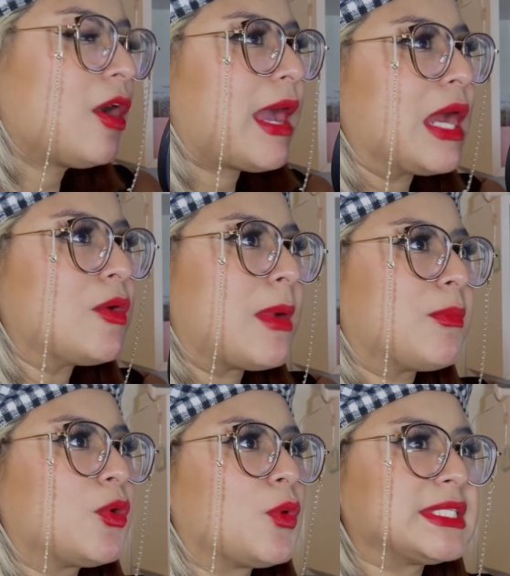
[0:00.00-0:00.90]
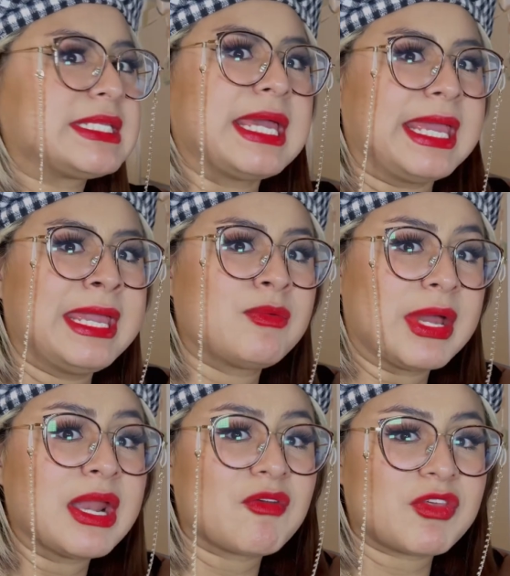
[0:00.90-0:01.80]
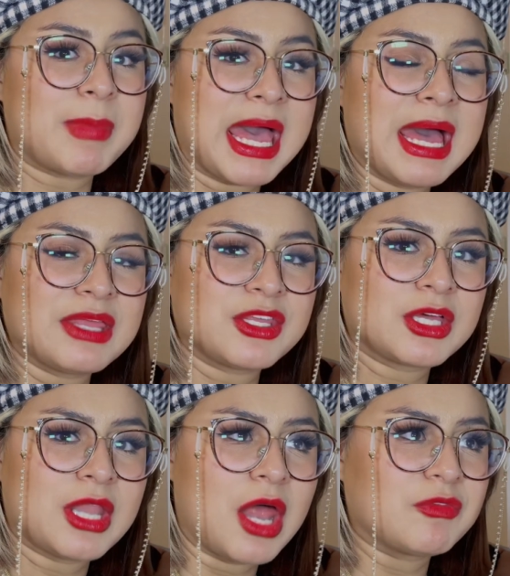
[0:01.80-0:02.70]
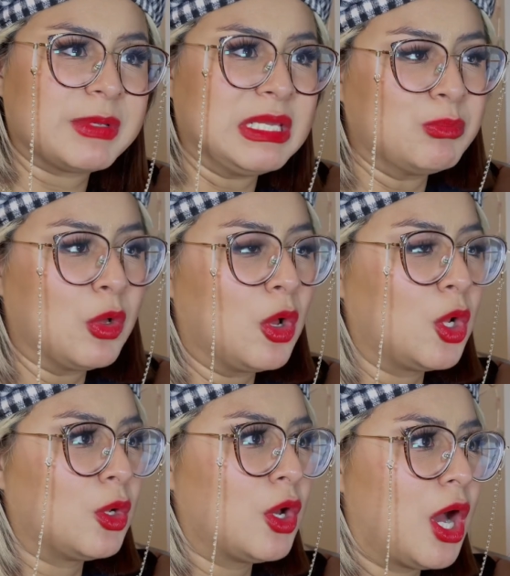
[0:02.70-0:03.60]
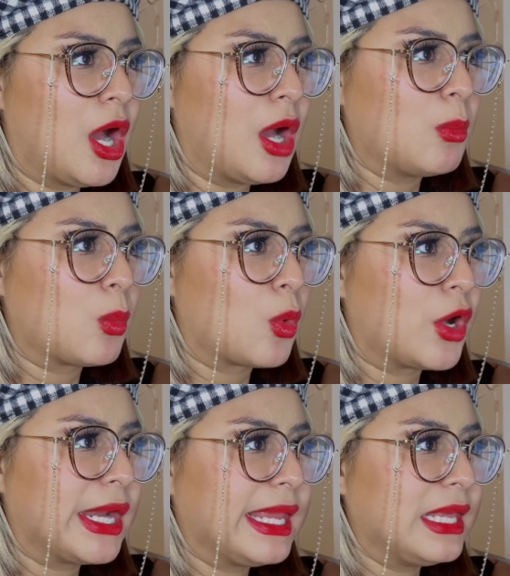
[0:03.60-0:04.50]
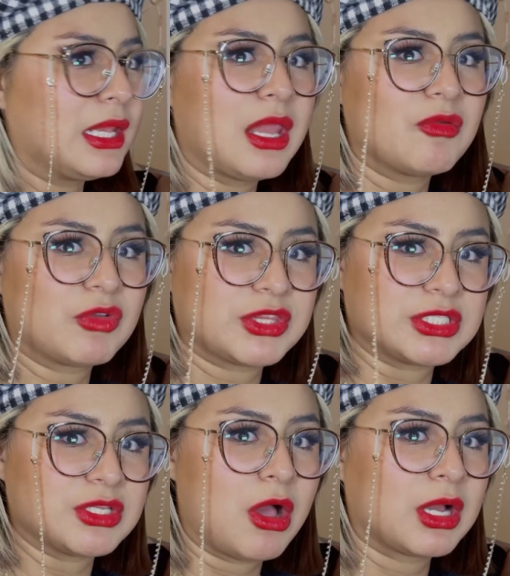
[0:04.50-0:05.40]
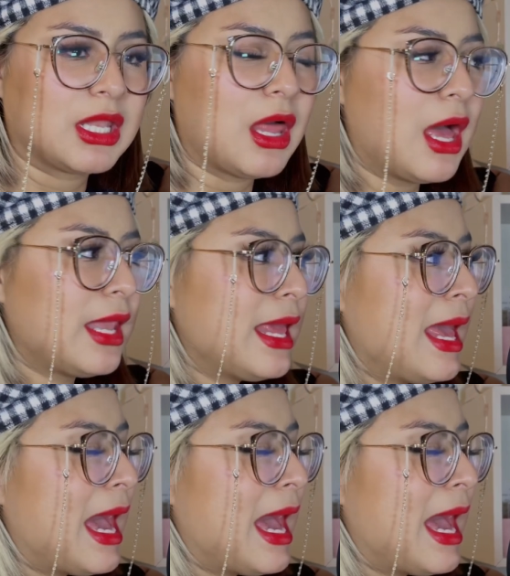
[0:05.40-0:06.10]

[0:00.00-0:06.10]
I remember, wasn't a hit right off the bat. I think a lot of people weren't in love with the song a lot.